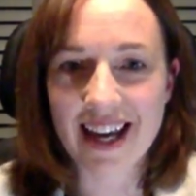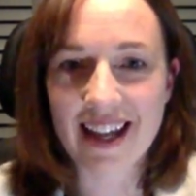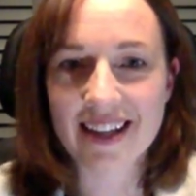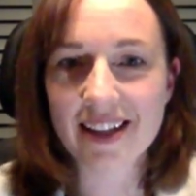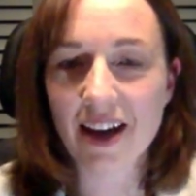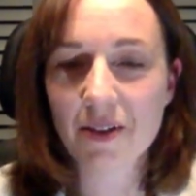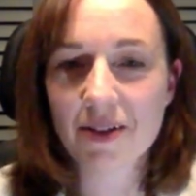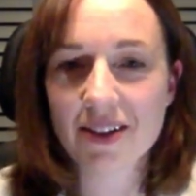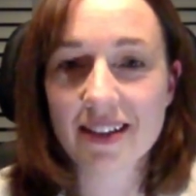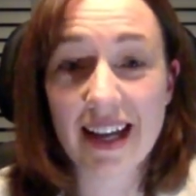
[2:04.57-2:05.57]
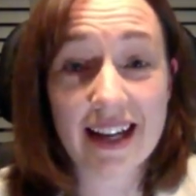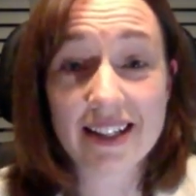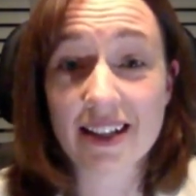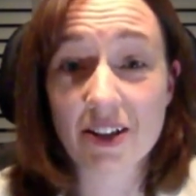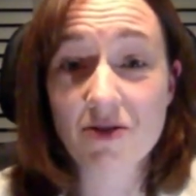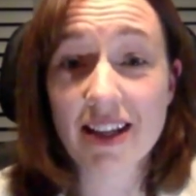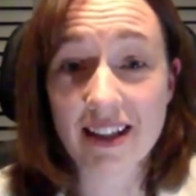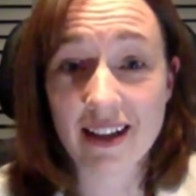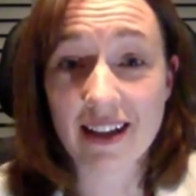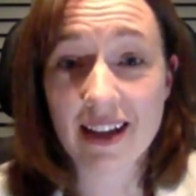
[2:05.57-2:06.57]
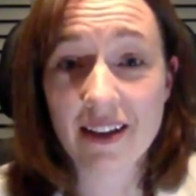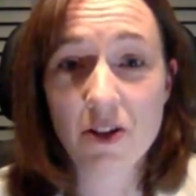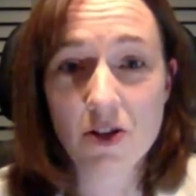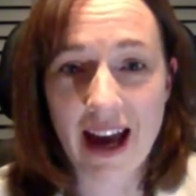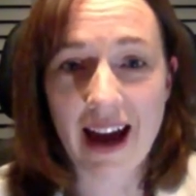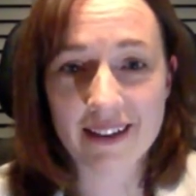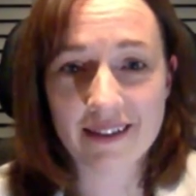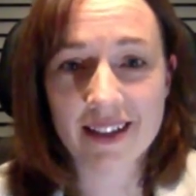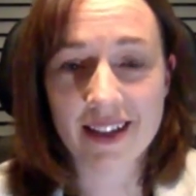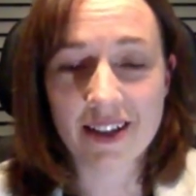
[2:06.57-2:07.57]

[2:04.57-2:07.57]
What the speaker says: And I would actually agree that if you can,